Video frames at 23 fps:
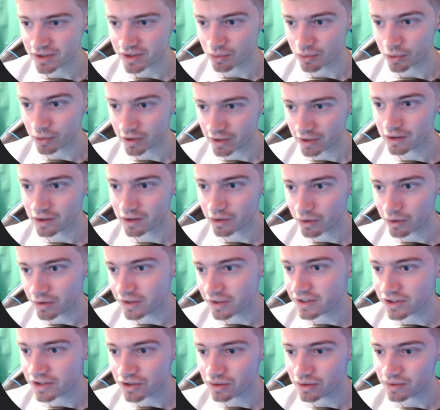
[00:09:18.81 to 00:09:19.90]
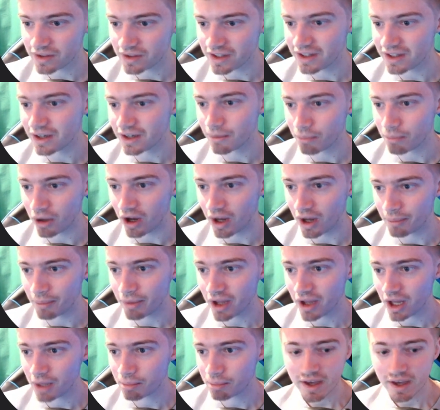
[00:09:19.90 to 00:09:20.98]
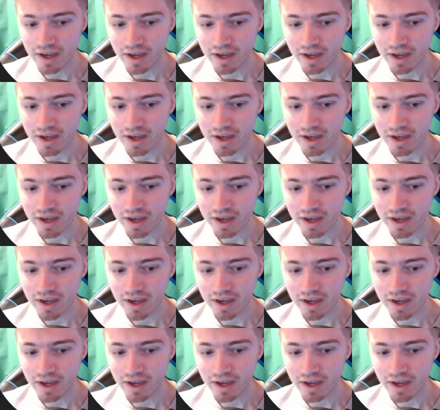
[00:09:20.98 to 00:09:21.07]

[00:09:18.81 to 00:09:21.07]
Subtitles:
So we're going to literally do the pop up,